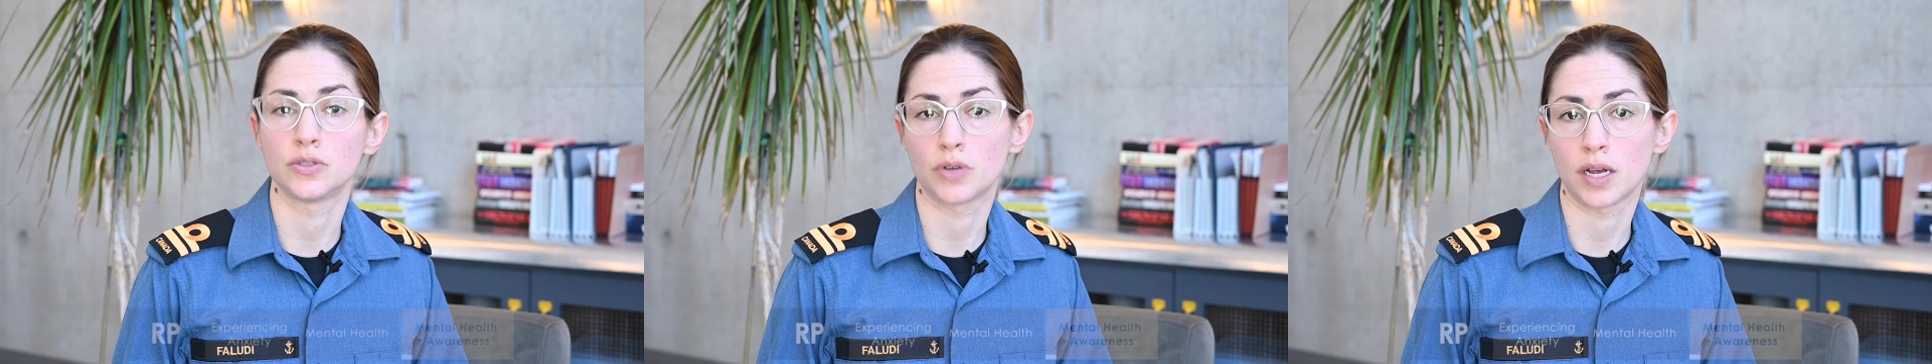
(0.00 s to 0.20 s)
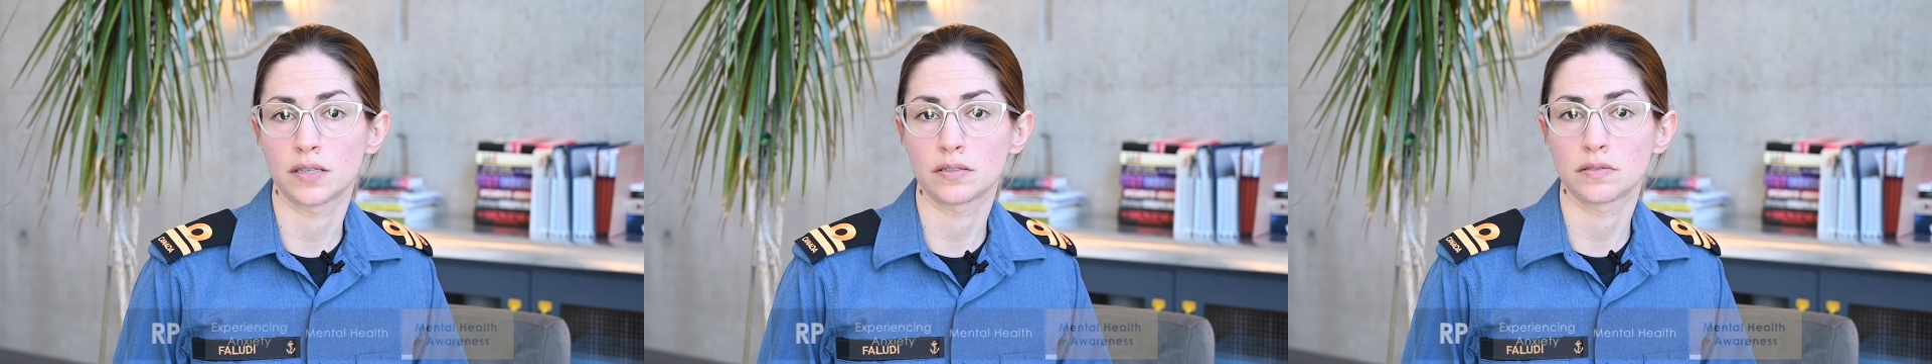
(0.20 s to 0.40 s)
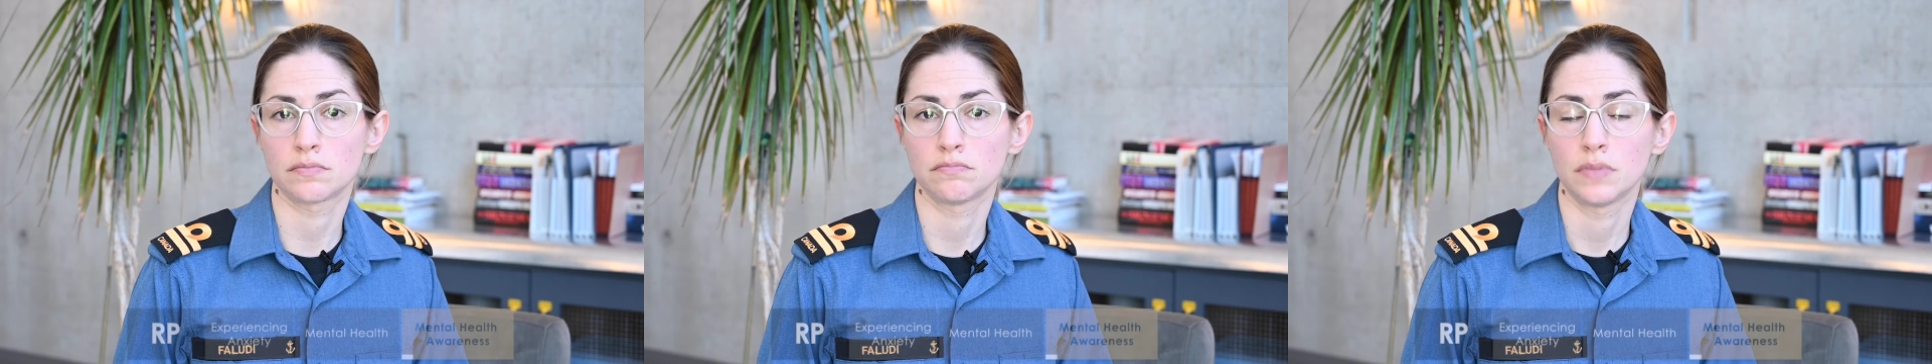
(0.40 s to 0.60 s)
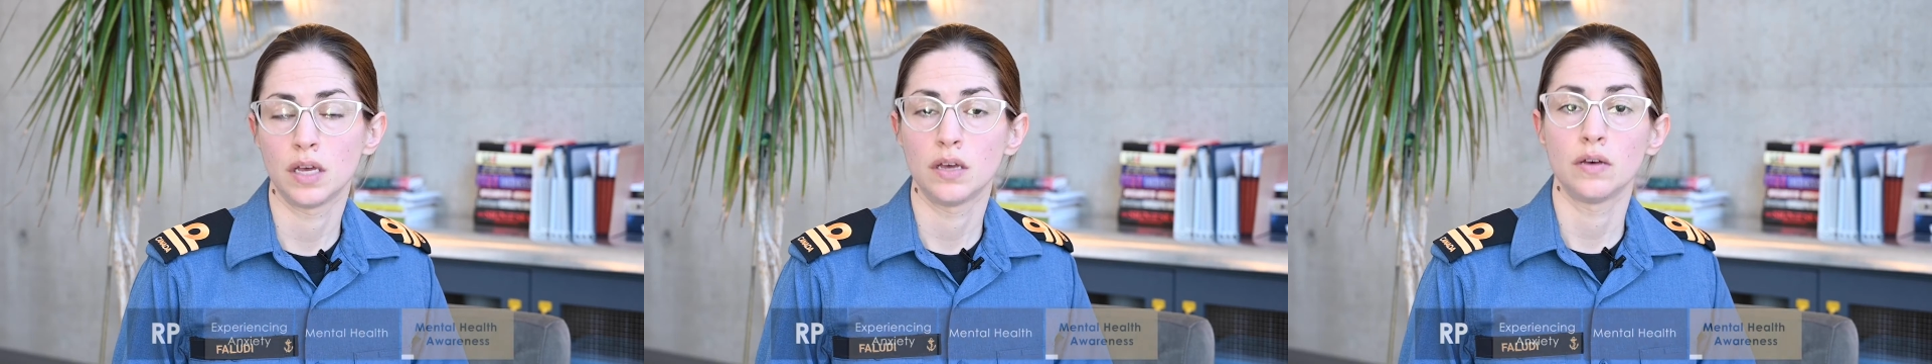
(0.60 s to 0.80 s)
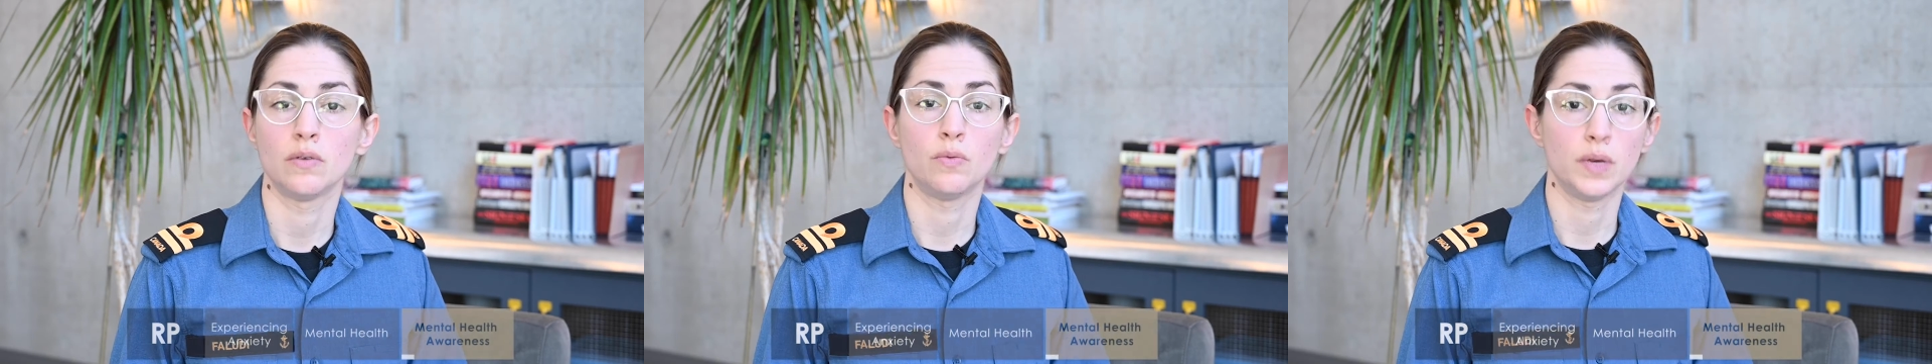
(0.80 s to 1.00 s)
stress.
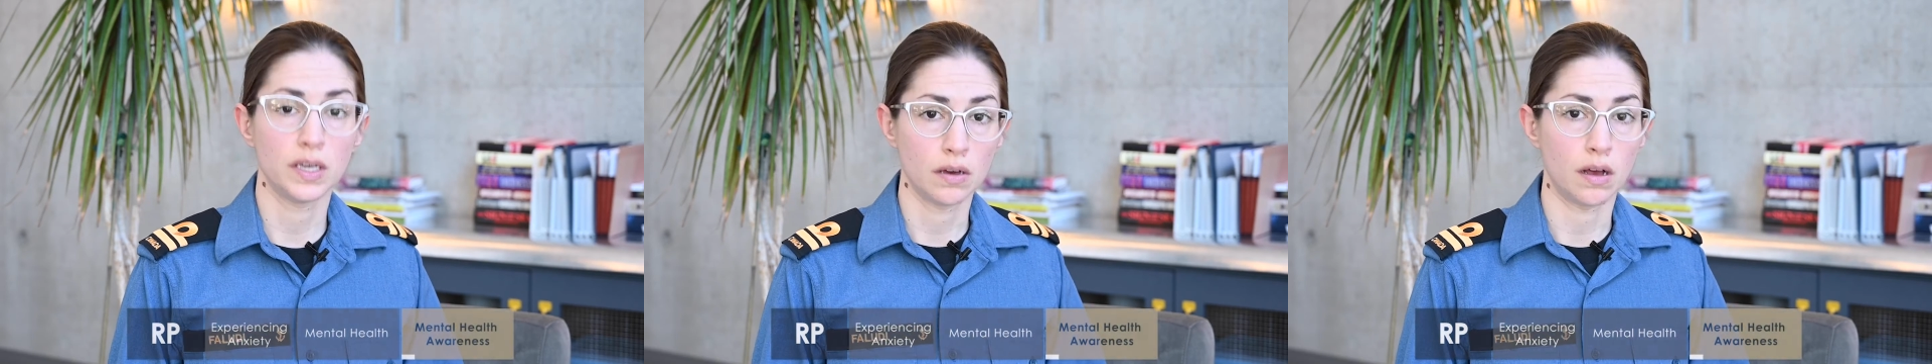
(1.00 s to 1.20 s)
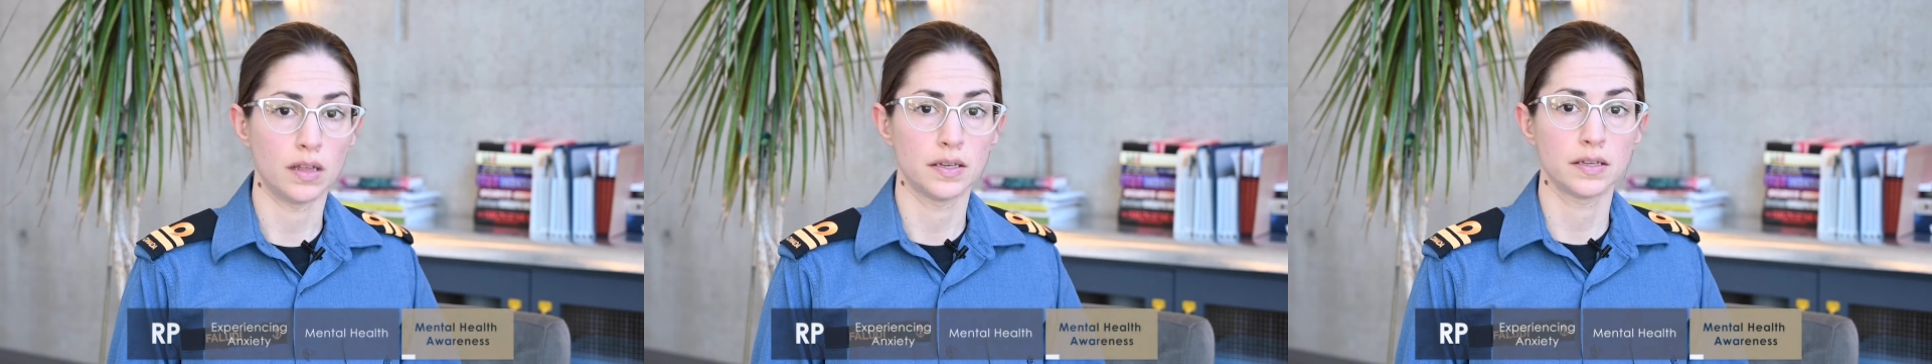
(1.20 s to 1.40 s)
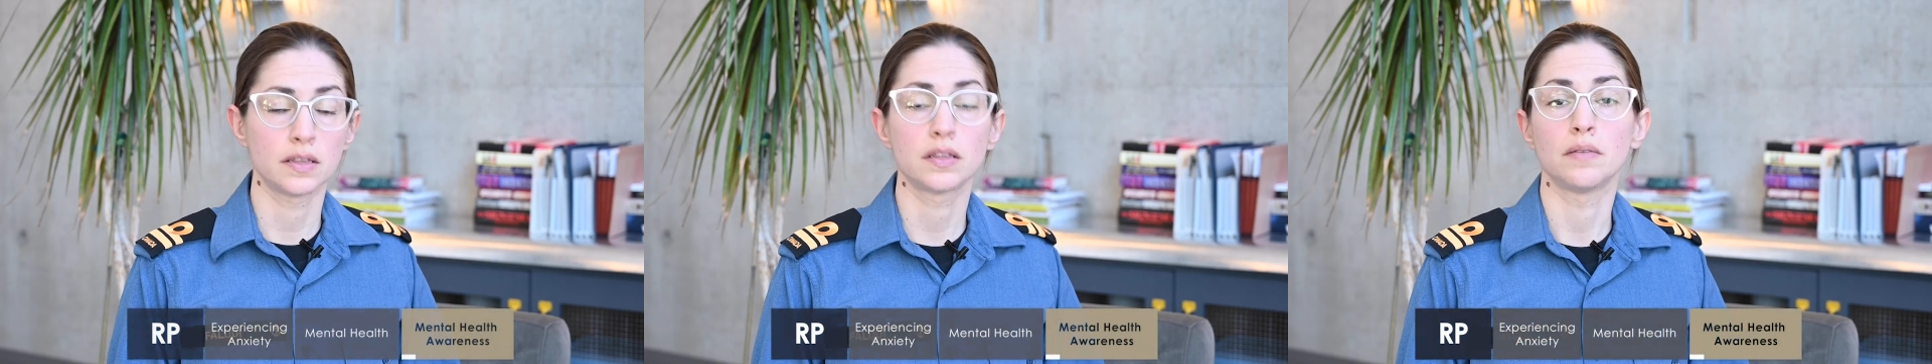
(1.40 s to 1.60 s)
We call it